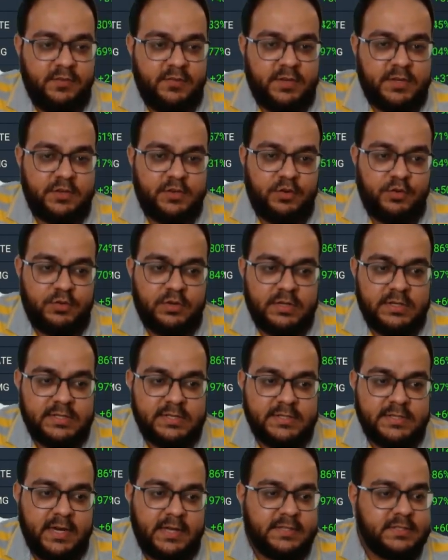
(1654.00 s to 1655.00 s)
with total
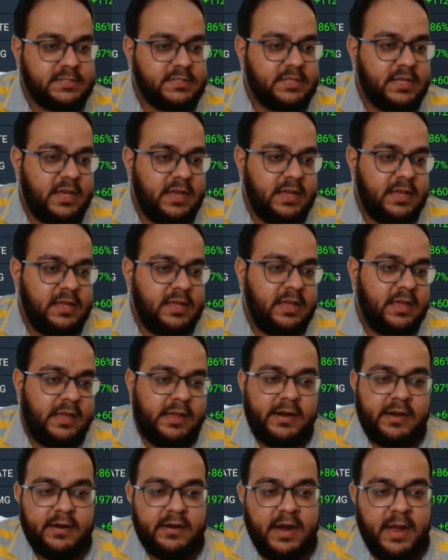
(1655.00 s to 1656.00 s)
stats
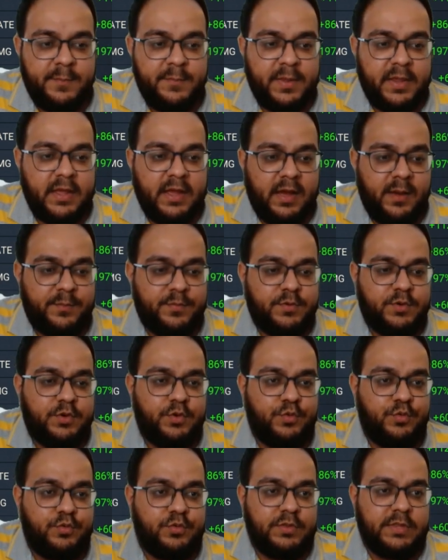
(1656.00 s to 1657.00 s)
ramping up
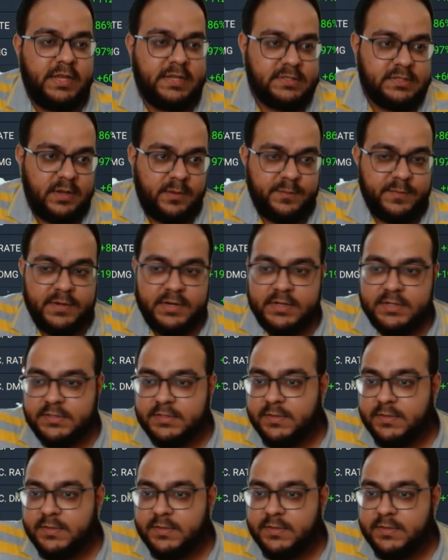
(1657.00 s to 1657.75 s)
to these numbers.